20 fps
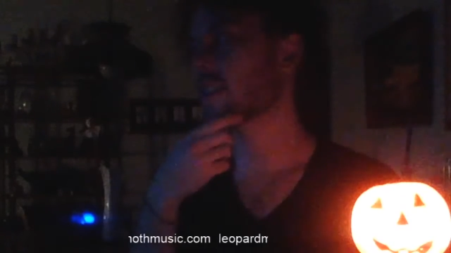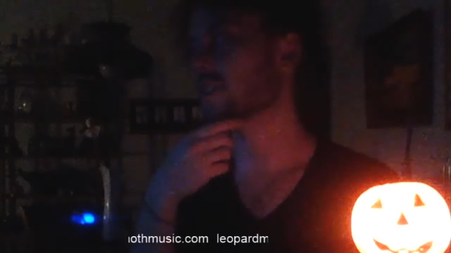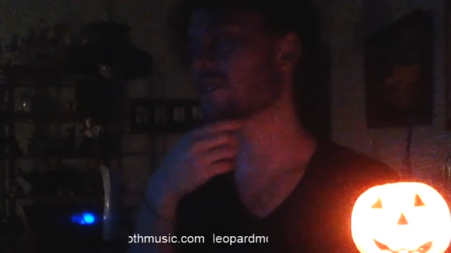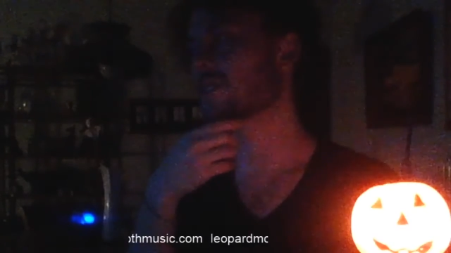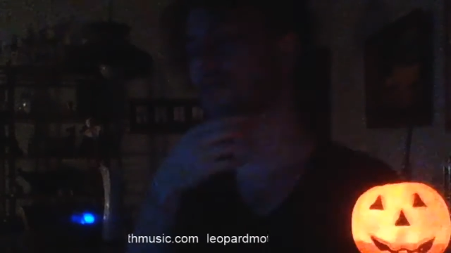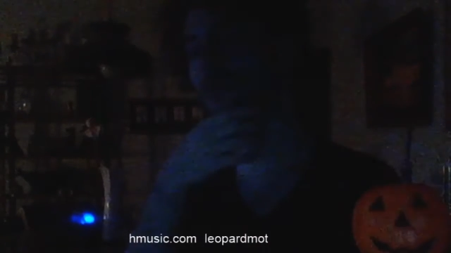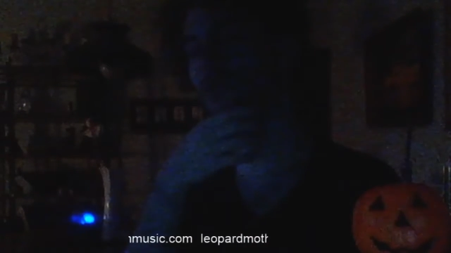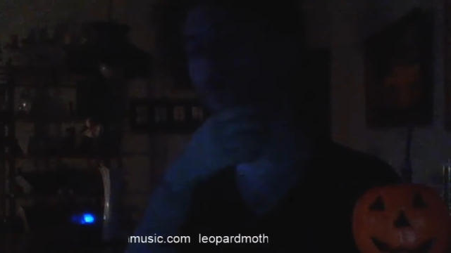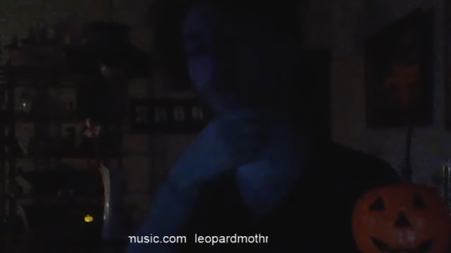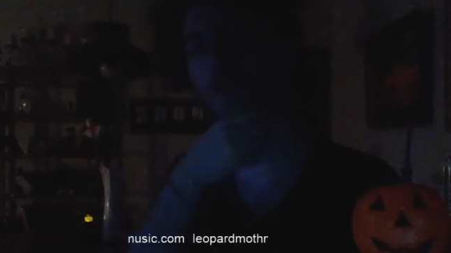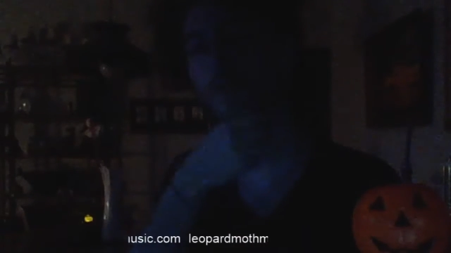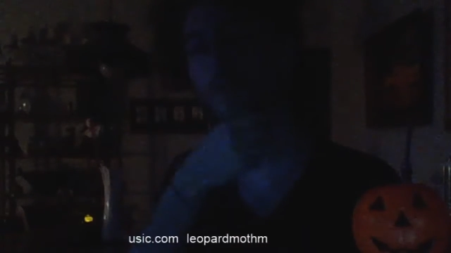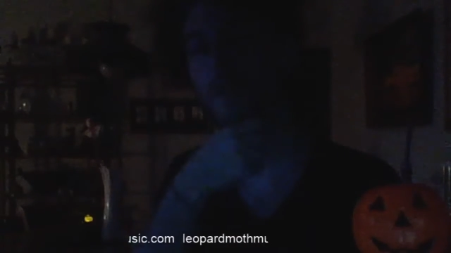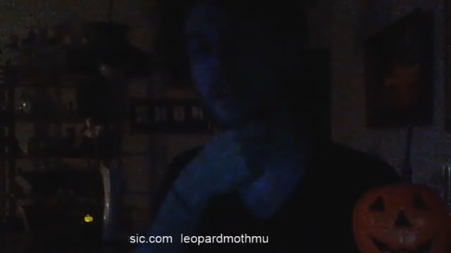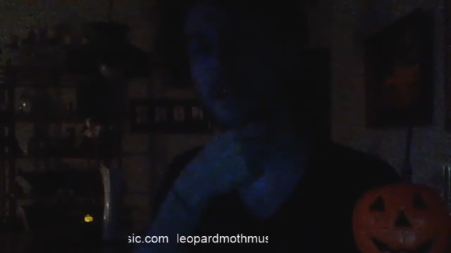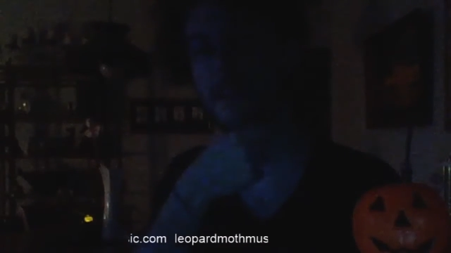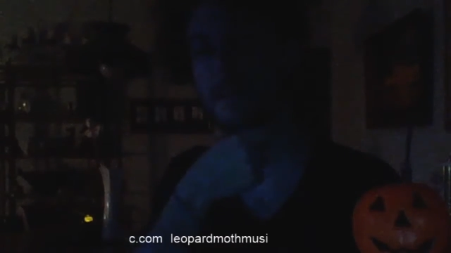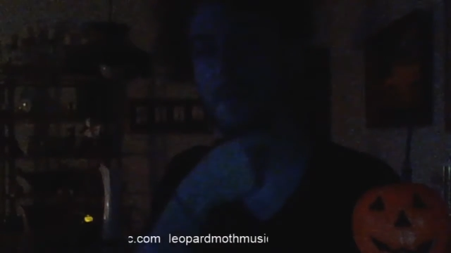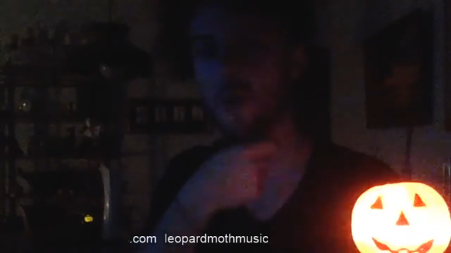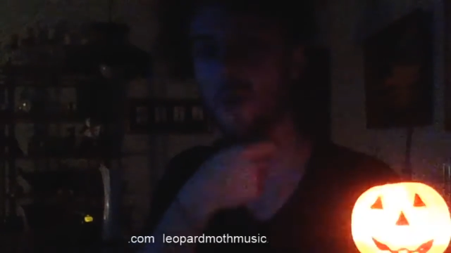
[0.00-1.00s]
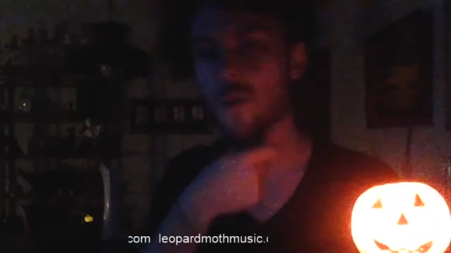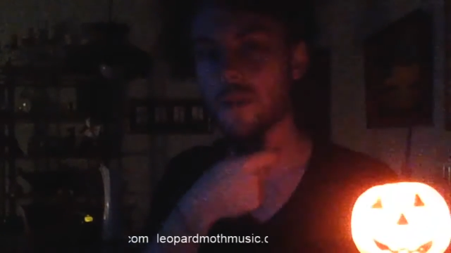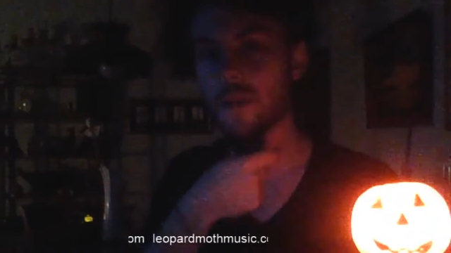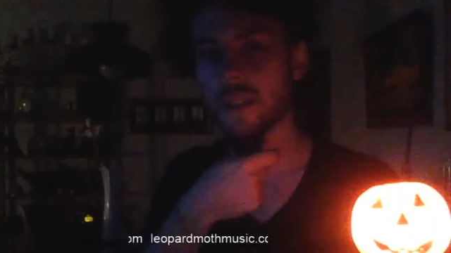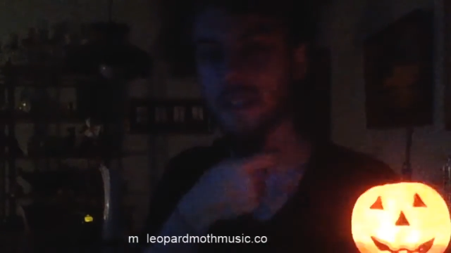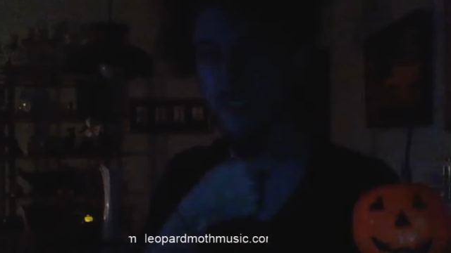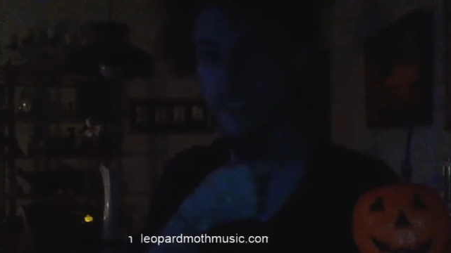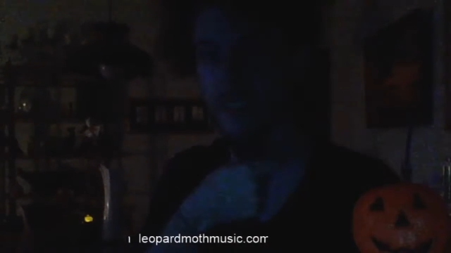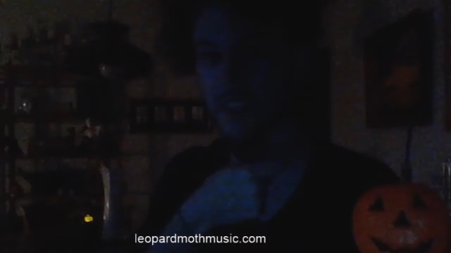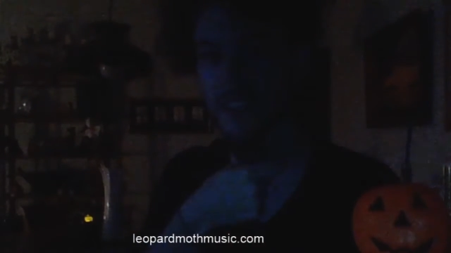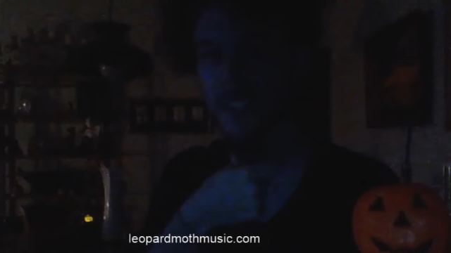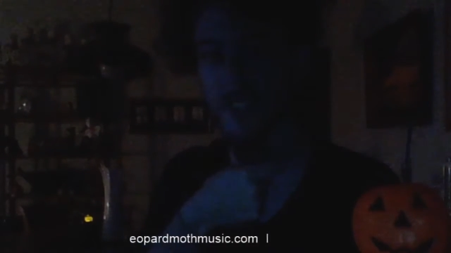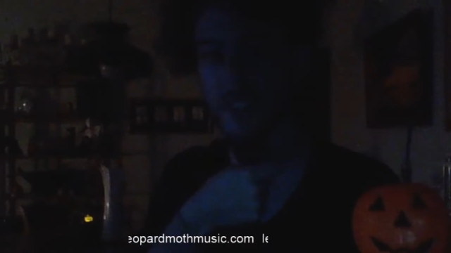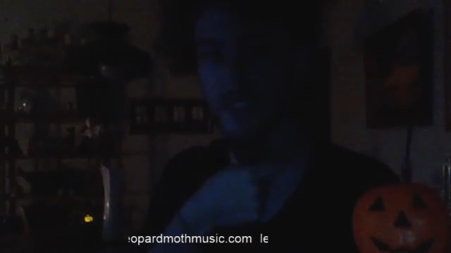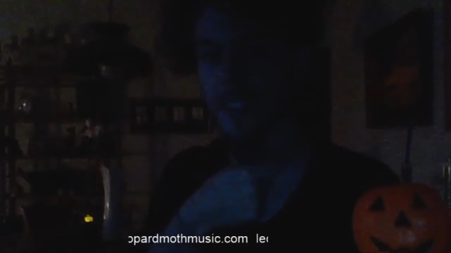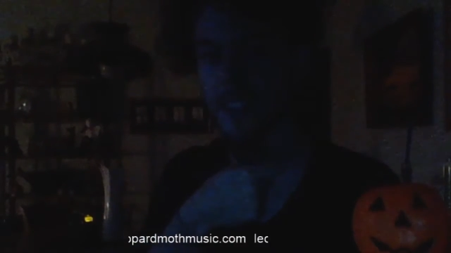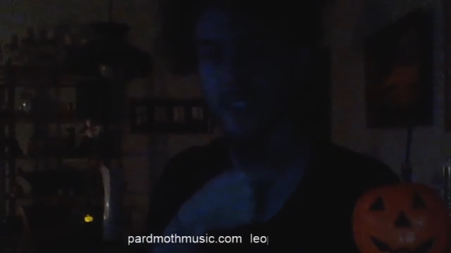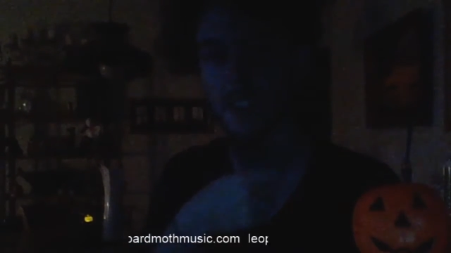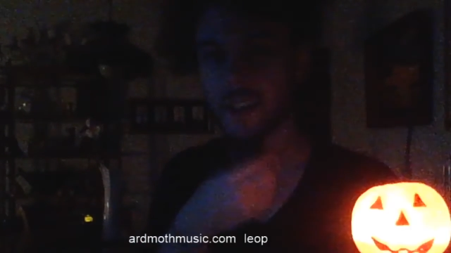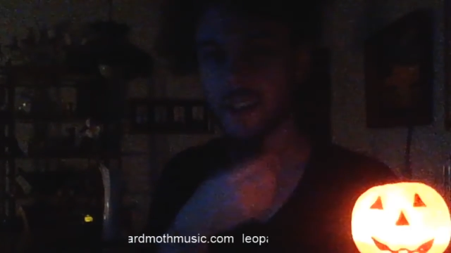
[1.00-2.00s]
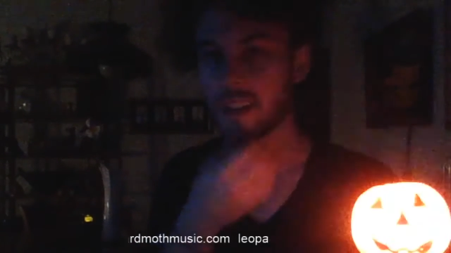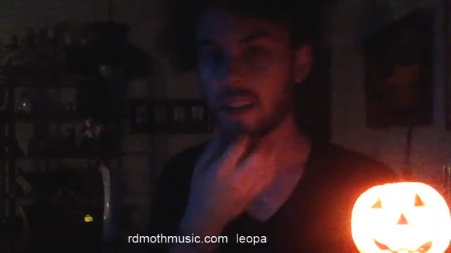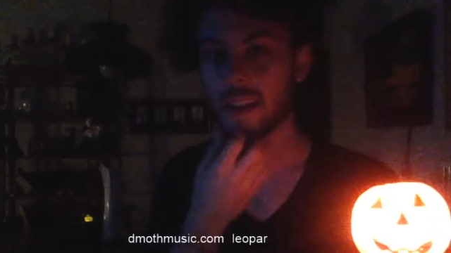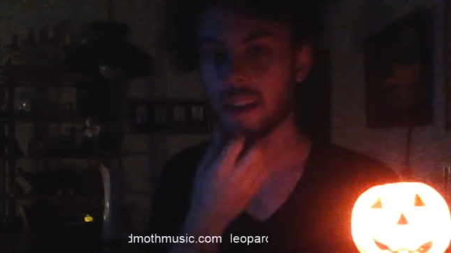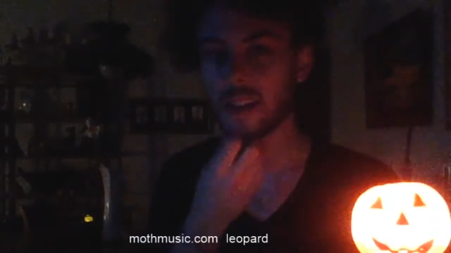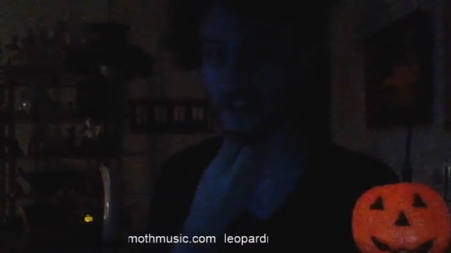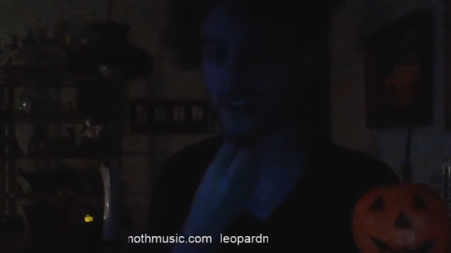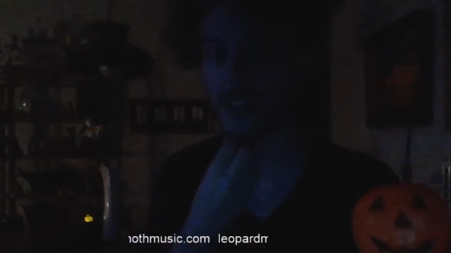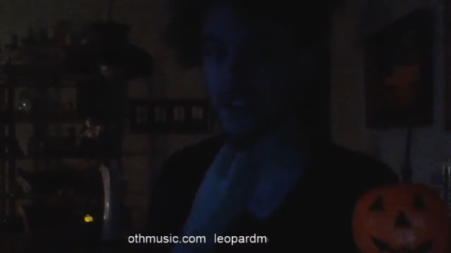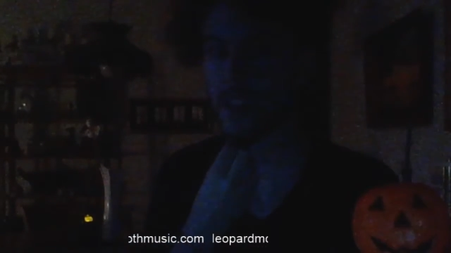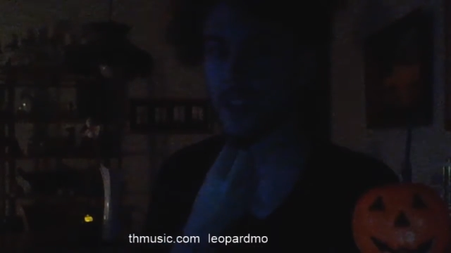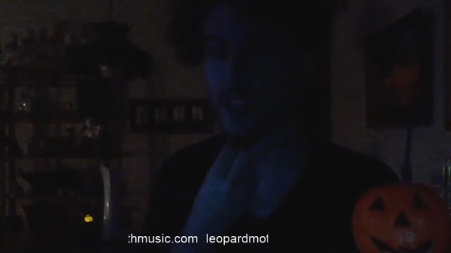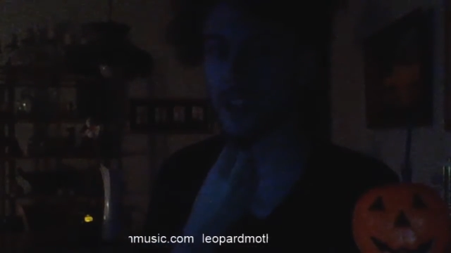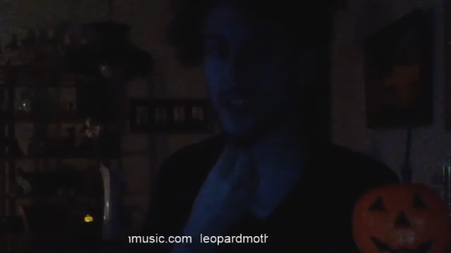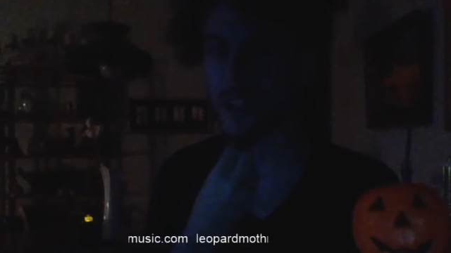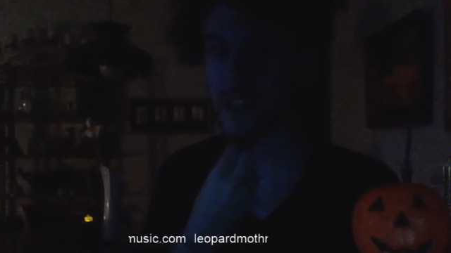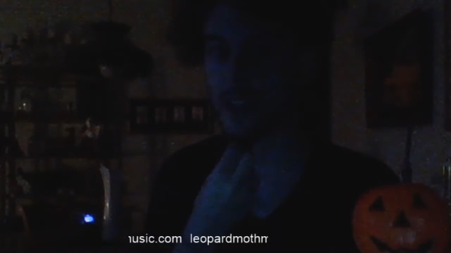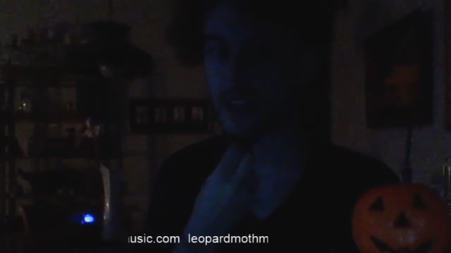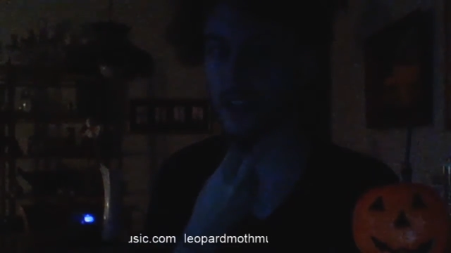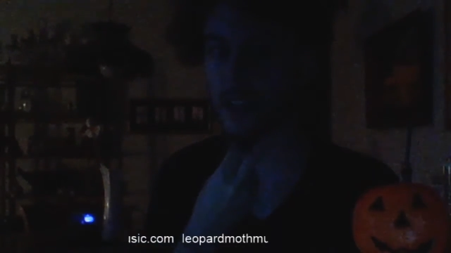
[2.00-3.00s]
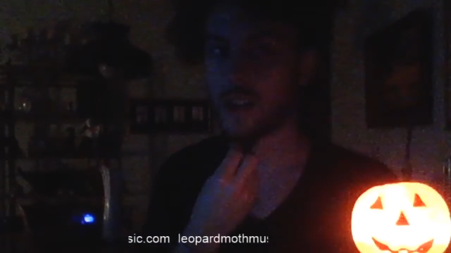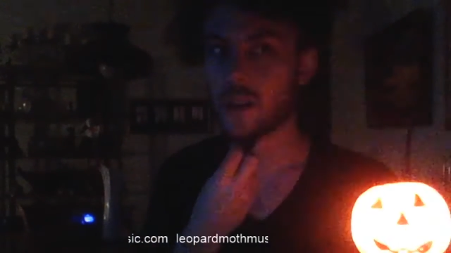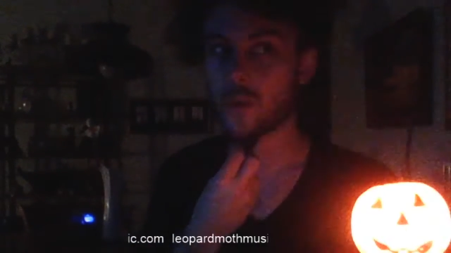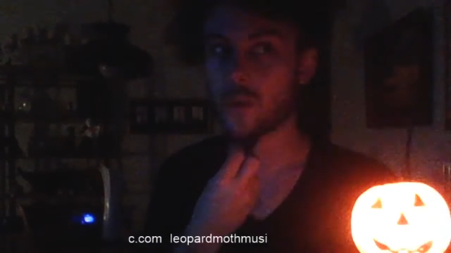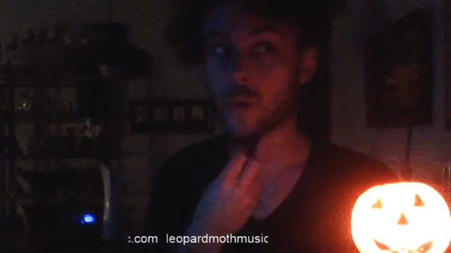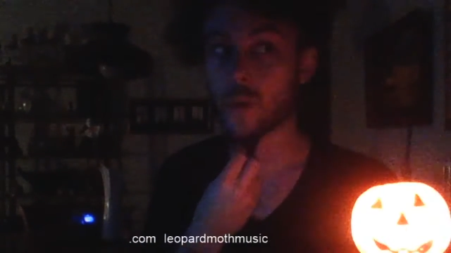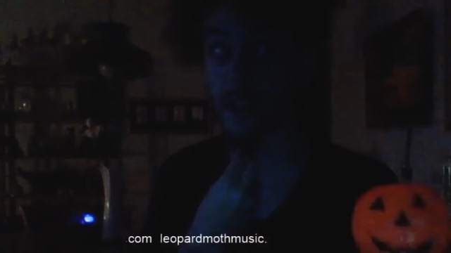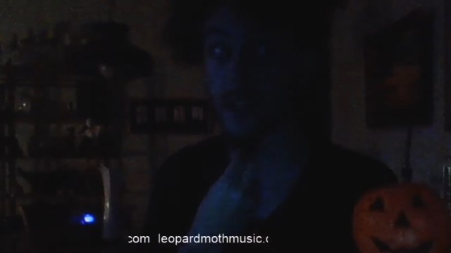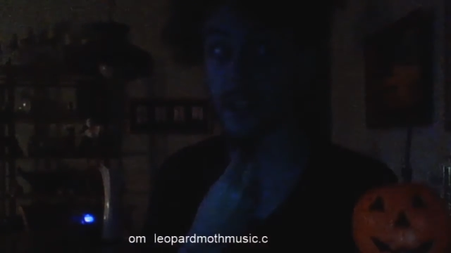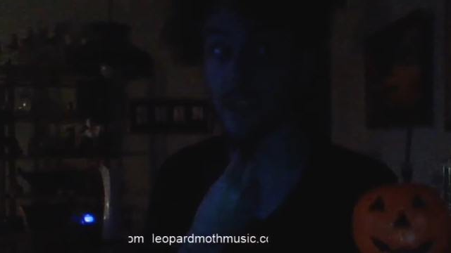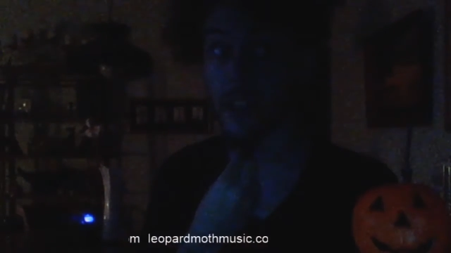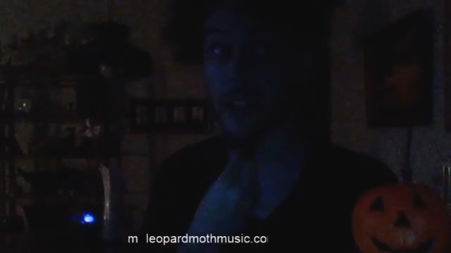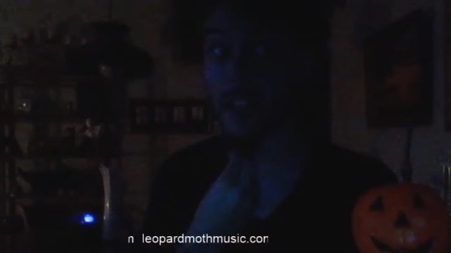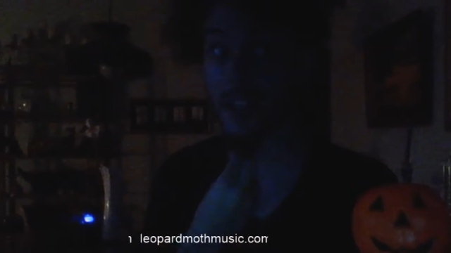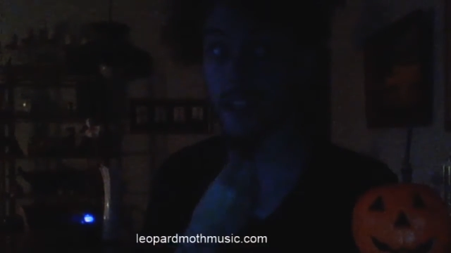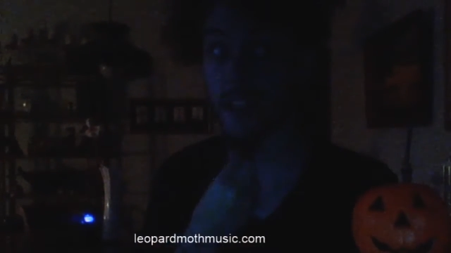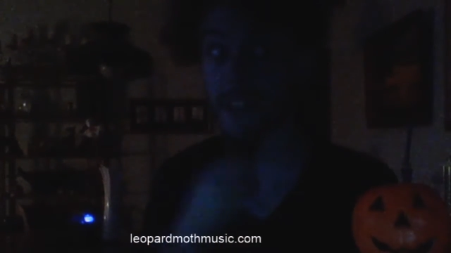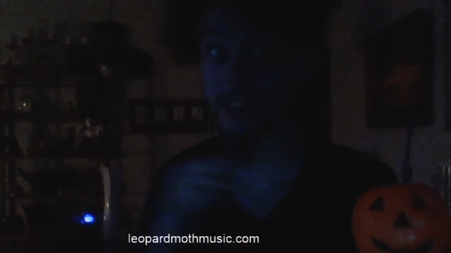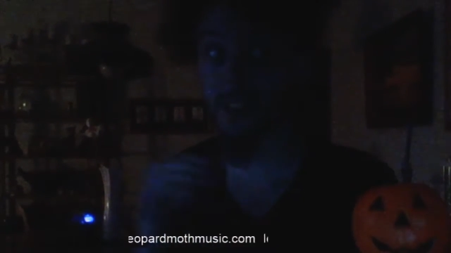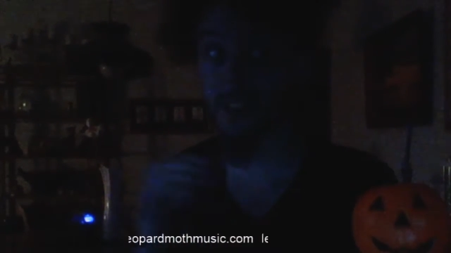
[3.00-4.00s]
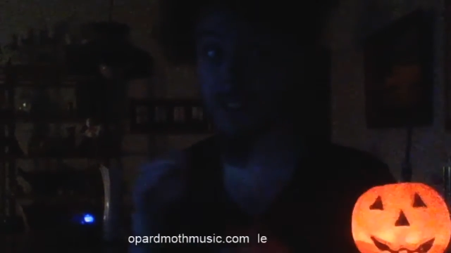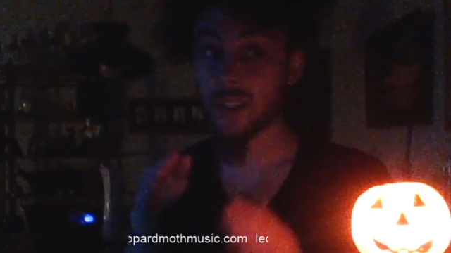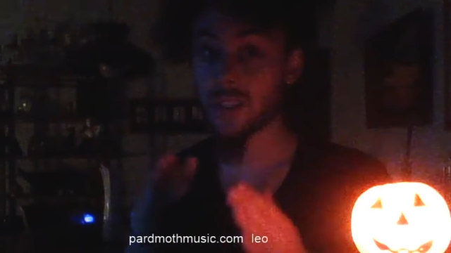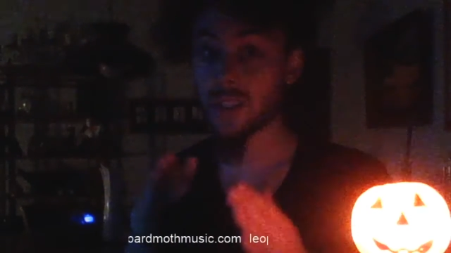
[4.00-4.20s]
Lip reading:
Nobody's mouth can be seen.